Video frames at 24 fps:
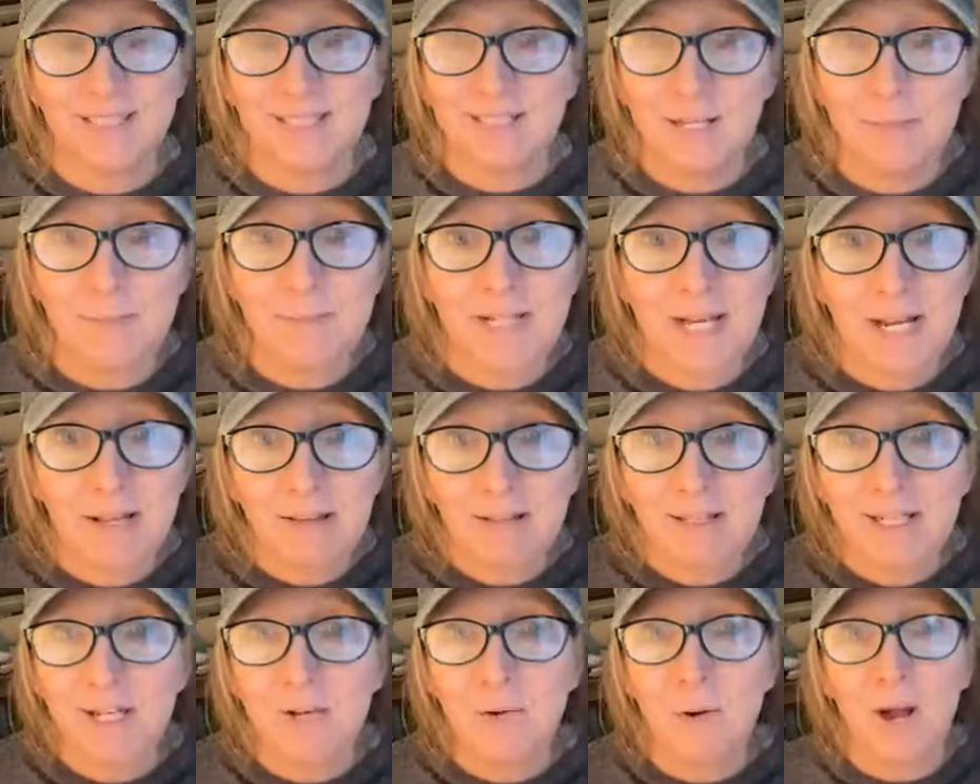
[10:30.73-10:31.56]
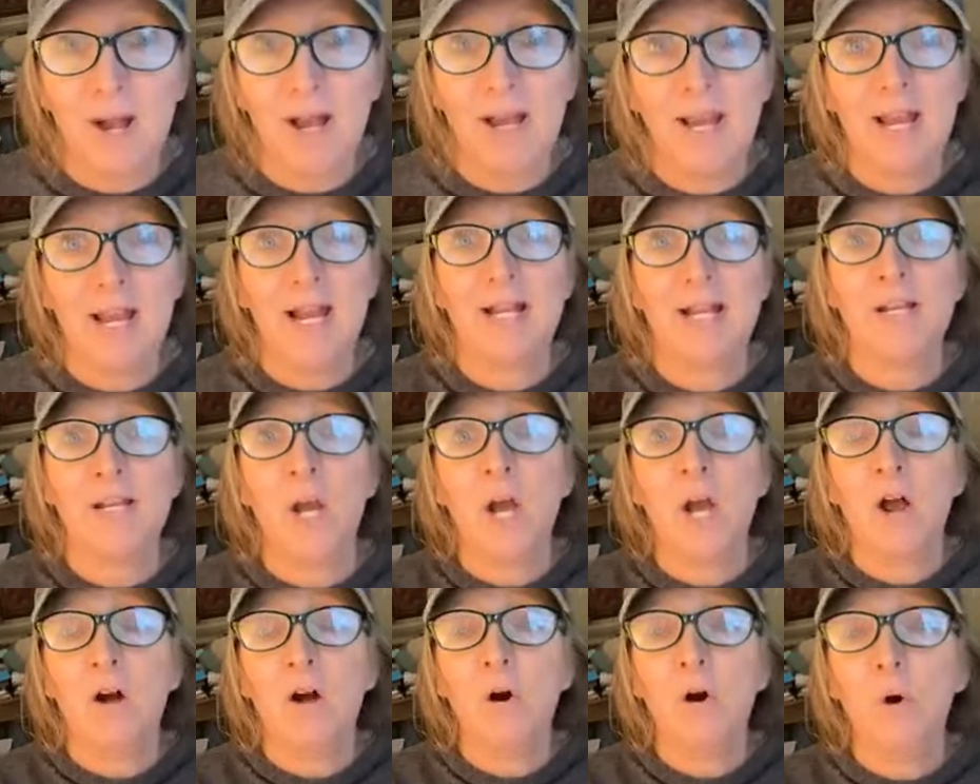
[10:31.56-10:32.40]
And I'm telling you, I had
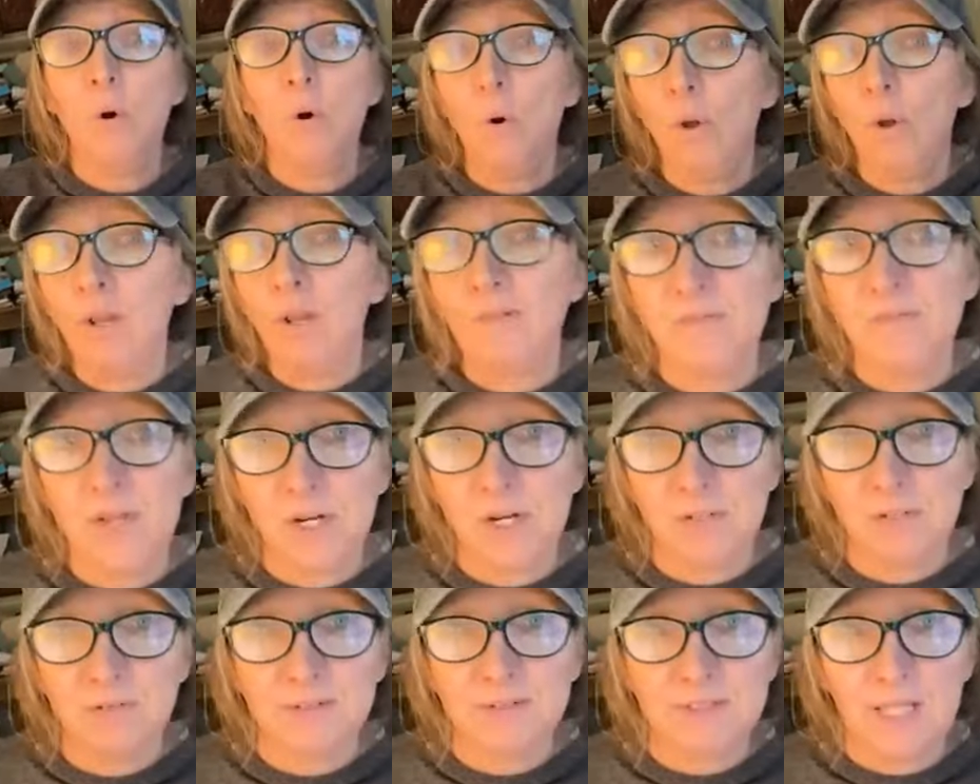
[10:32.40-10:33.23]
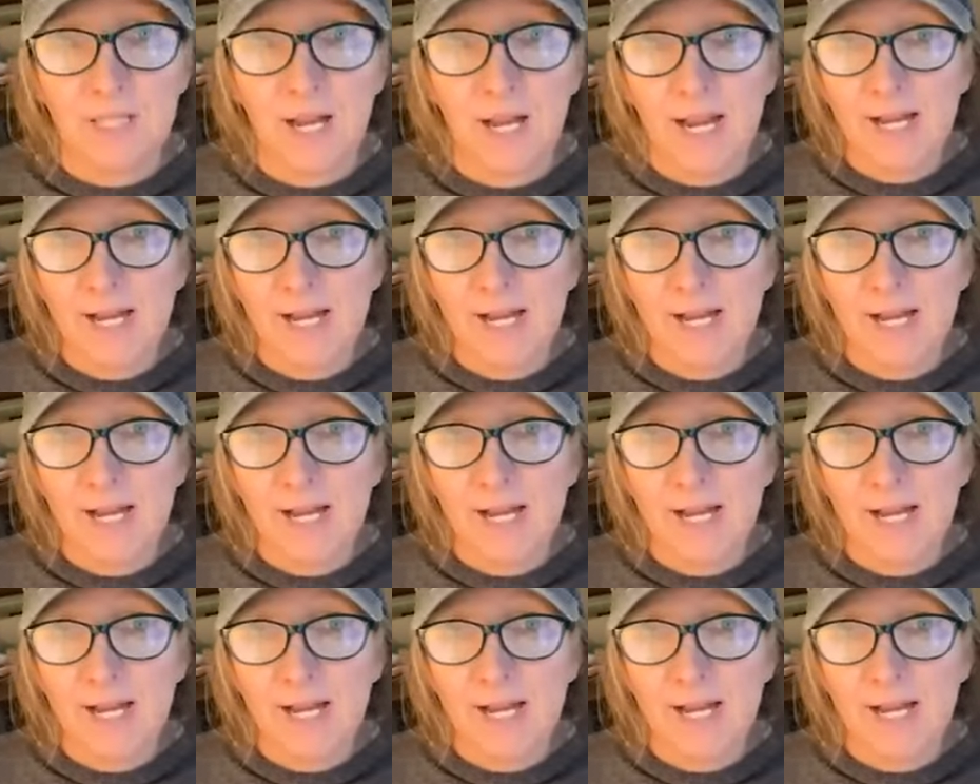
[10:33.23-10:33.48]
all of those.